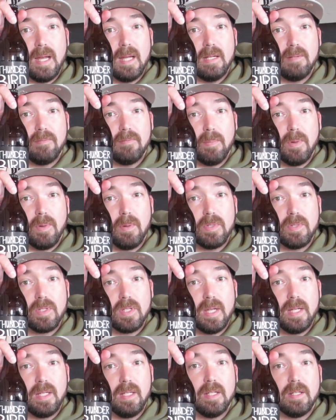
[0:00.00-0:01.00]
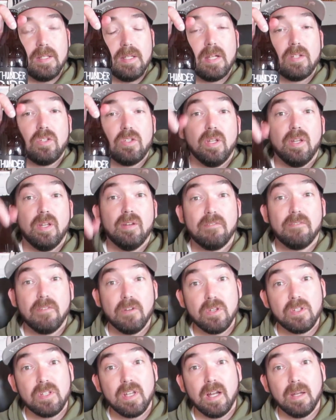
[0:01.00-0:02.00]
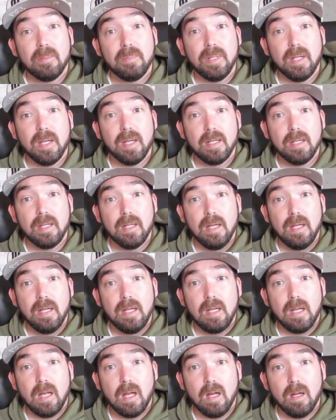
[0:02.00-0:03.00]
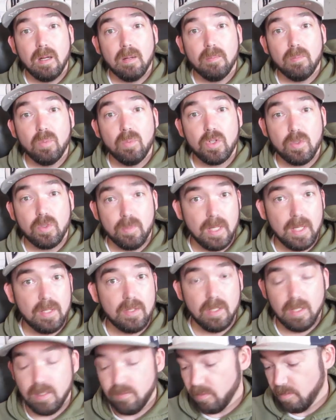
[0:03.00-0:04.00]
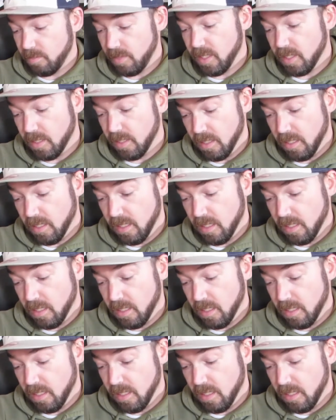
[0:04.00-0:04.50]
and if I'm not mistaken, it's actually their first IPA, which makes it even better,